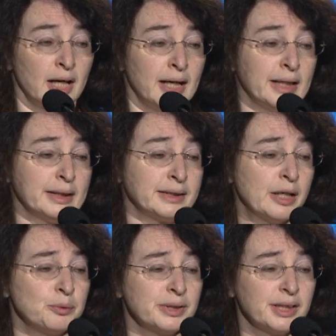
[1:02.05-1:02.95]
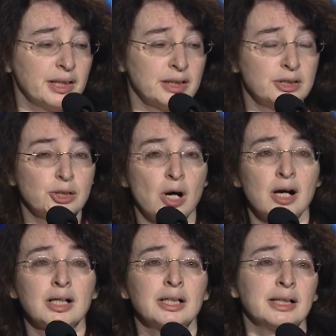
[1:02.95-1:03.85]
Uh, now we can talk